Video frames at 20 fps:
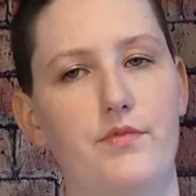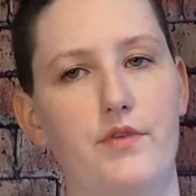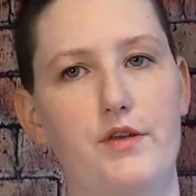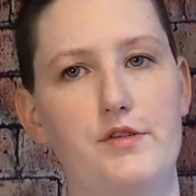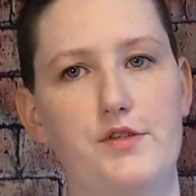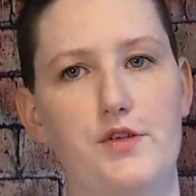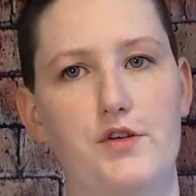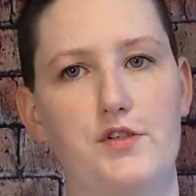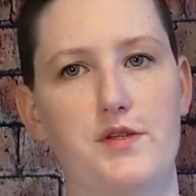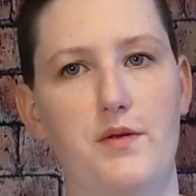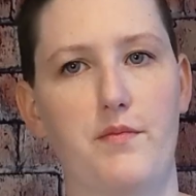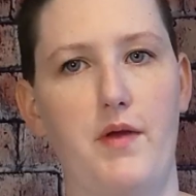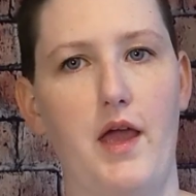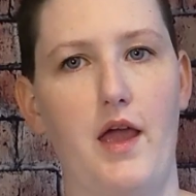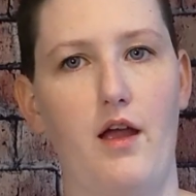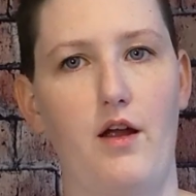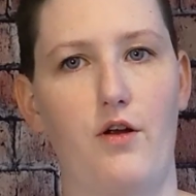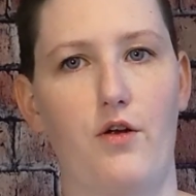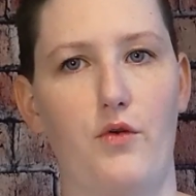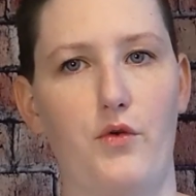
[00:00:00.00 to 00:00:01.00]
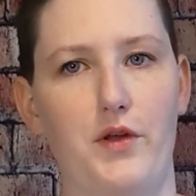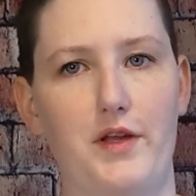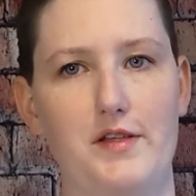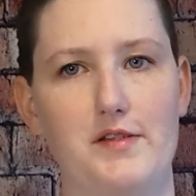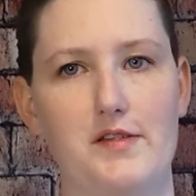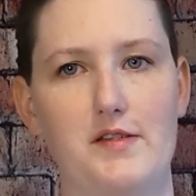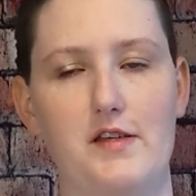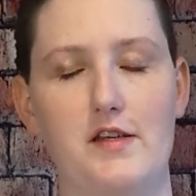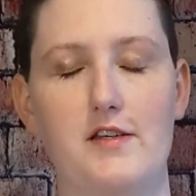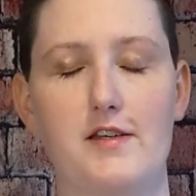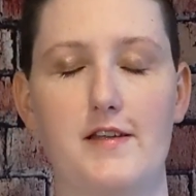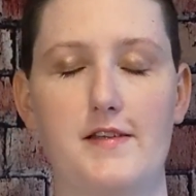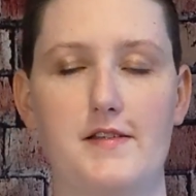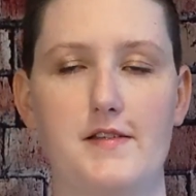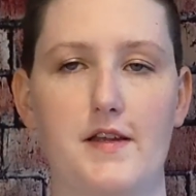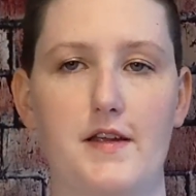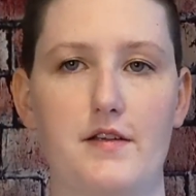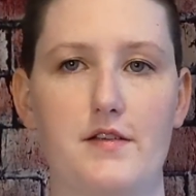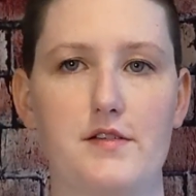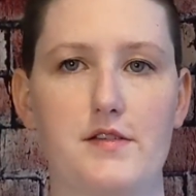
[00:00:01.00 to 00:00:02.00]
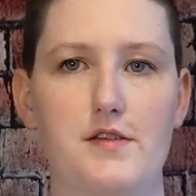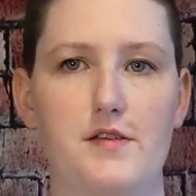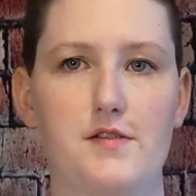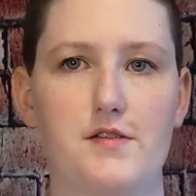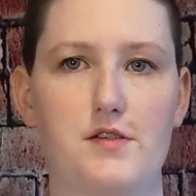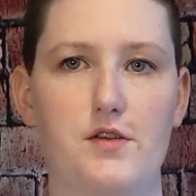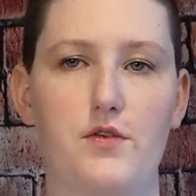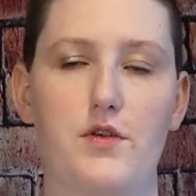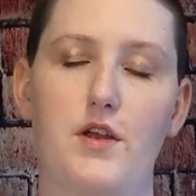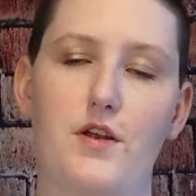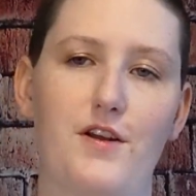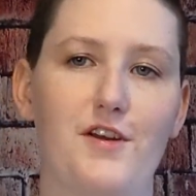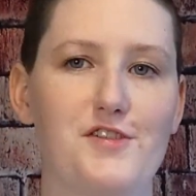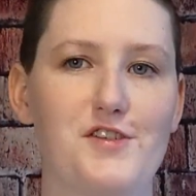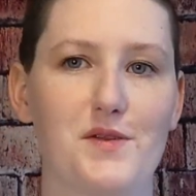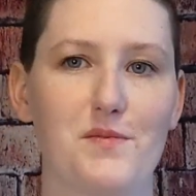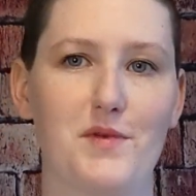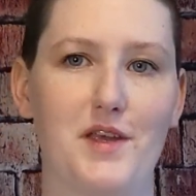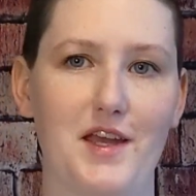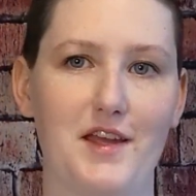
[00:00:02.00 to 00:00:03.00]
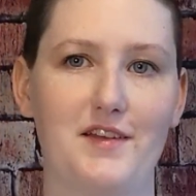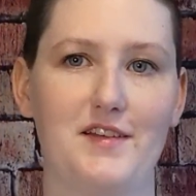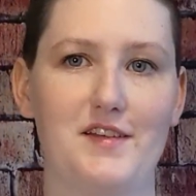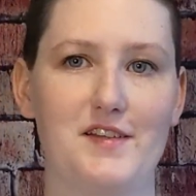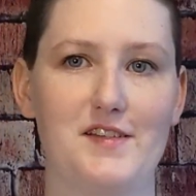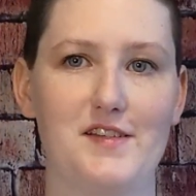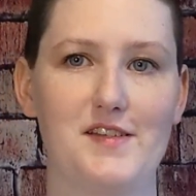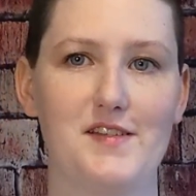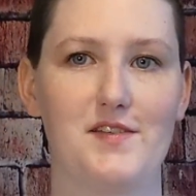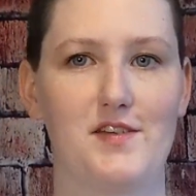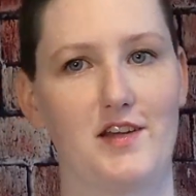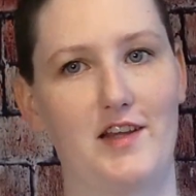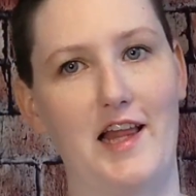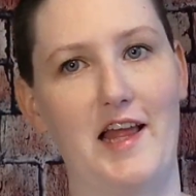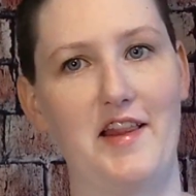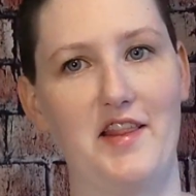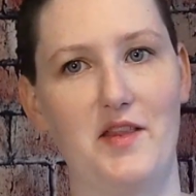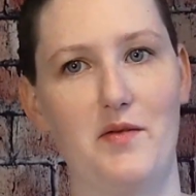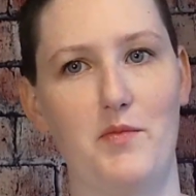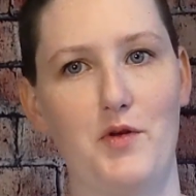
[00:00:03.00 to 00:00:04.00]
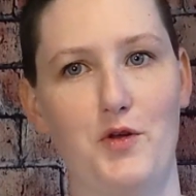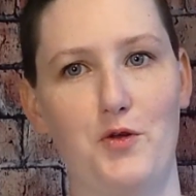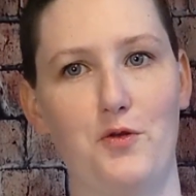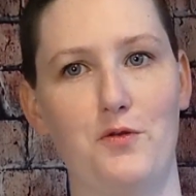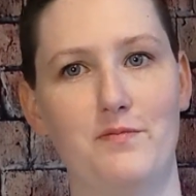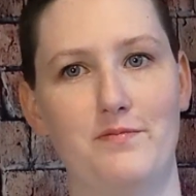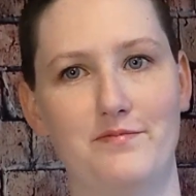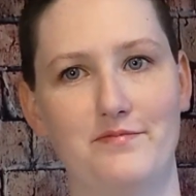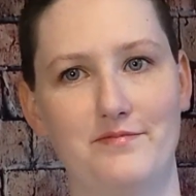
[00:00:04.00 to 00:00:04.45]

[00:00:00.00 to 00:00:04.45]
Those are some harrowing statistics, so here are some kittens to lighten the mood.